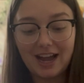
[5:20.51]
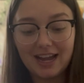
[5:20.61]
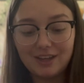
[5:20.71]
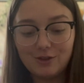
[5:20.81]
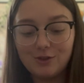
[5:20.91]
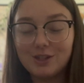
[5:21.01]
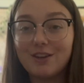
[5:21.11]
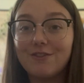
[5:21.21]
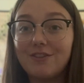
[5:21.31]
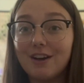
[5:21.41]
I use
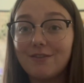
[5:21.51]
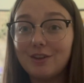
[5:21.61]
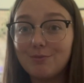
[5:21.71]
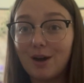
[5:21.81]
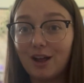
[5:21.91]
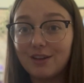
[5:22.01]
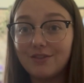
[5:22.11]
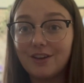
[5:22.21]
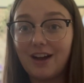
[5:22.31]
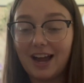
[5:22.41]
Fairfield polyfill.